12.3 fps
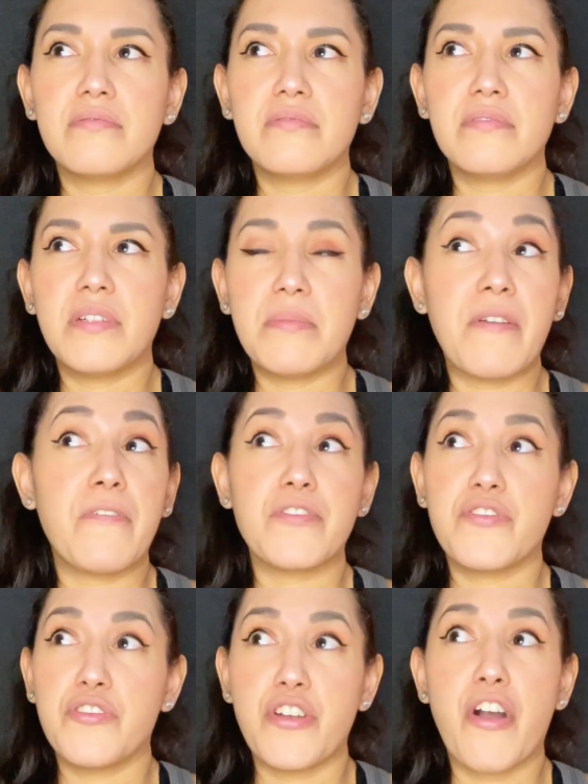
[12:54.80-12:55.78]
and my
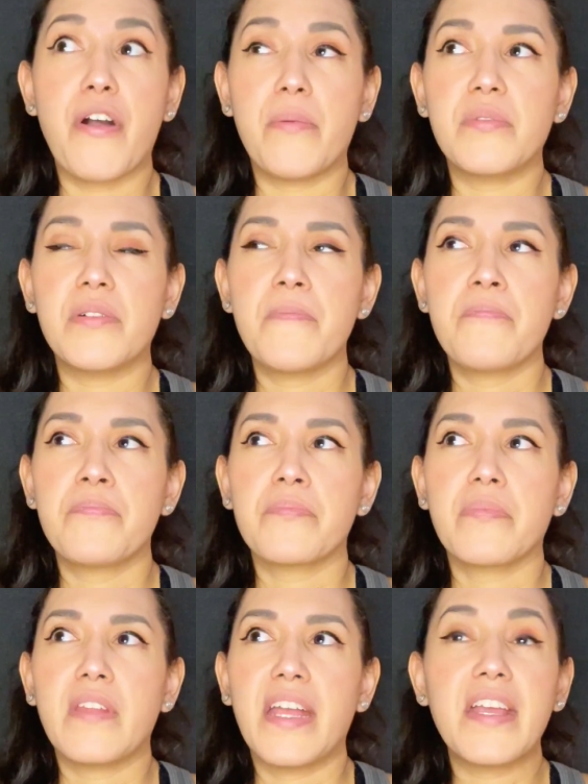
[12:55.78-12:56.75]
first job.
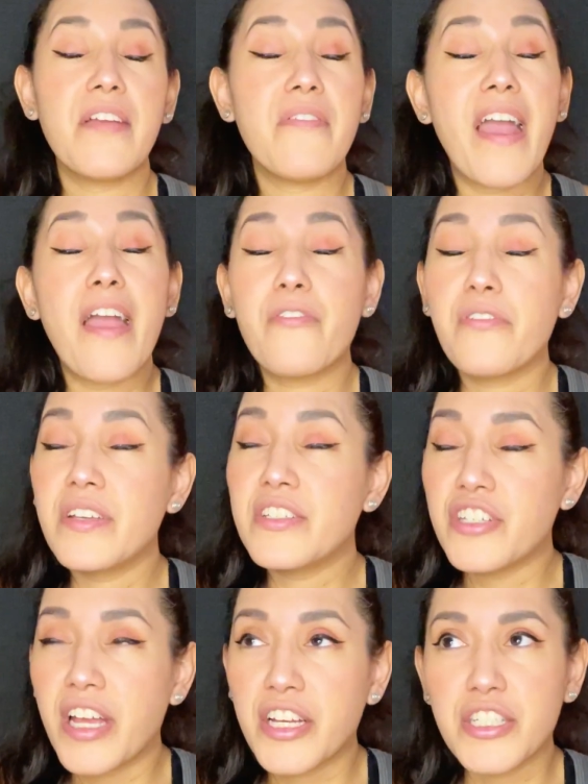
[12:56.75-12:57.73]
I gave every
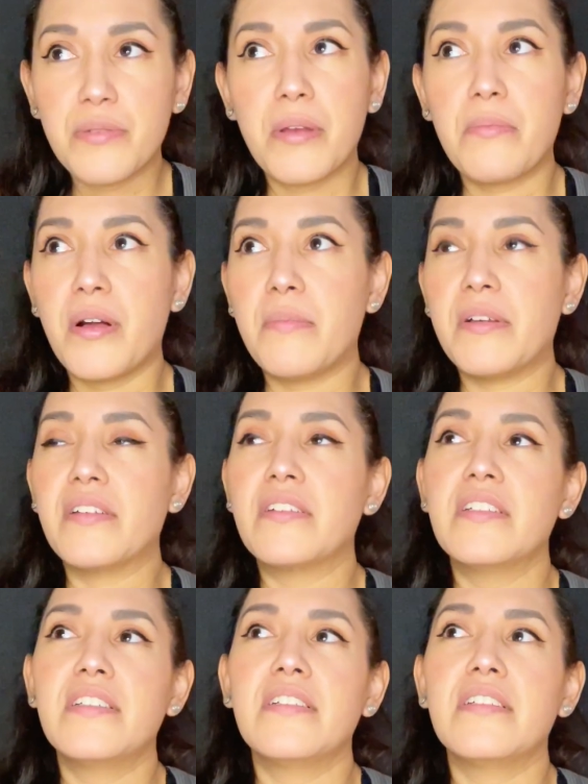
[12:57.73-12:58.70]
check to my mama,
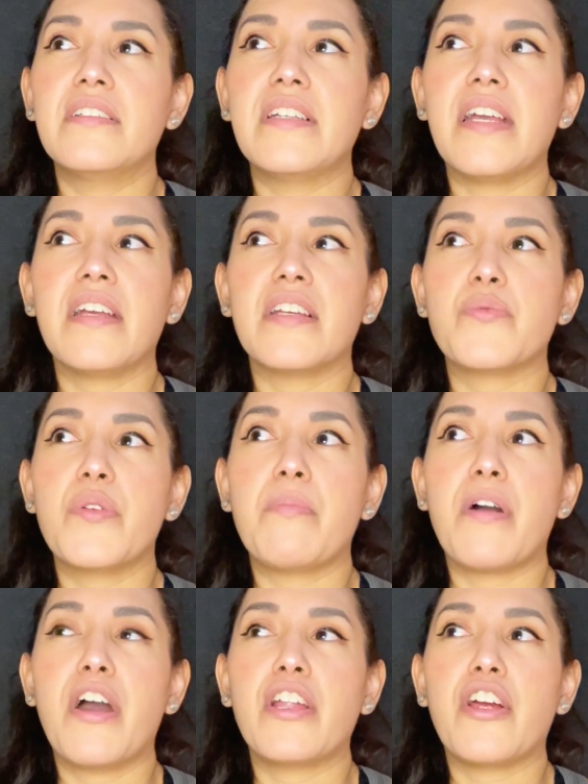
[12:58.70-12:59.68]
and we
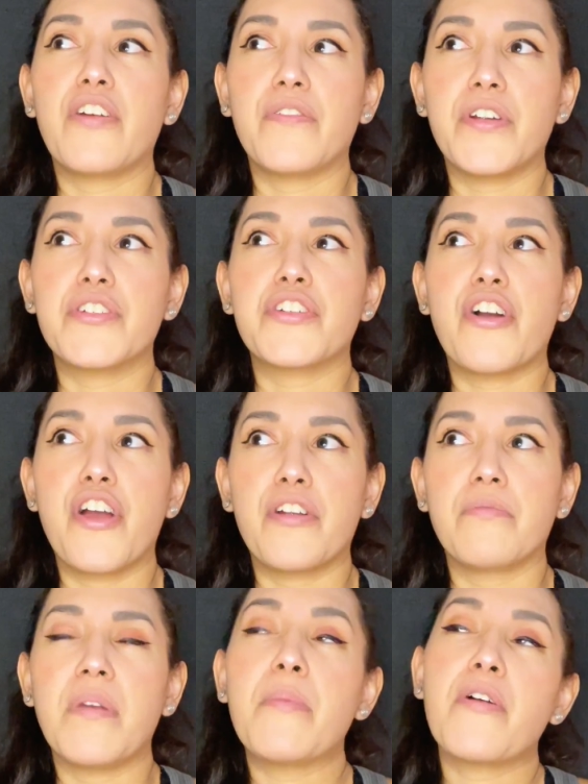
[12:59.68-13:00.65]
bought our first car.
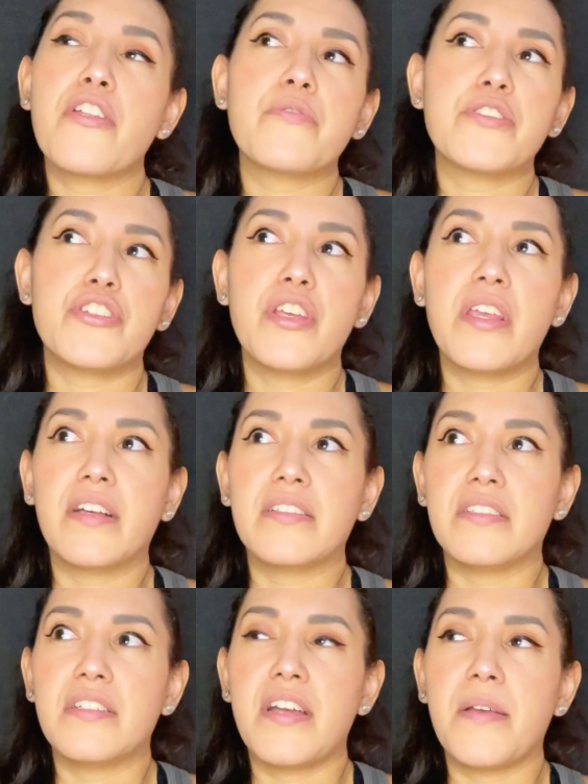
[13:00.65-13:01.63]
My brother was too young at
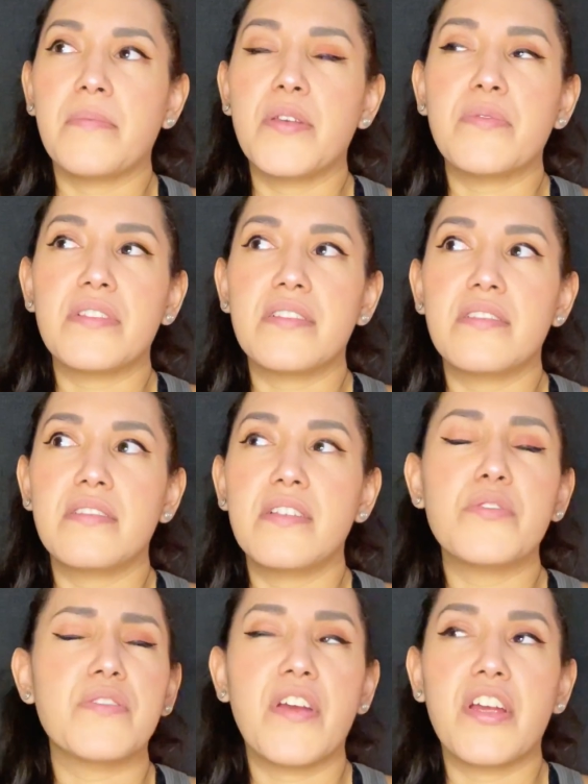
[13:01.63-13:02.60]
the time. He was
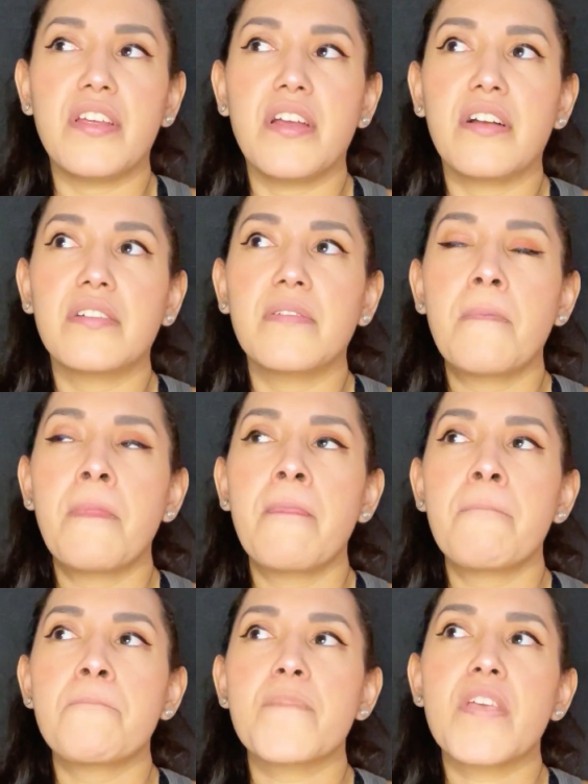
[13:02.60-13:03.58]
very young,
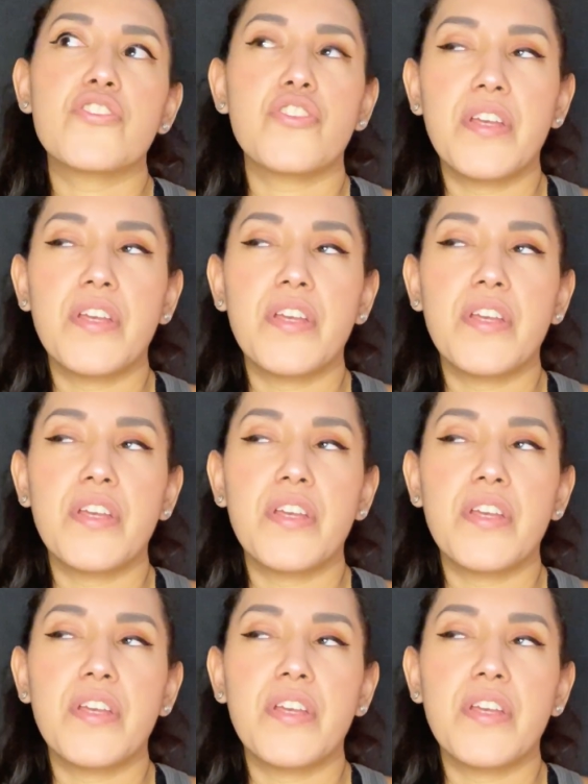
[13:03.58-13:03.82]
so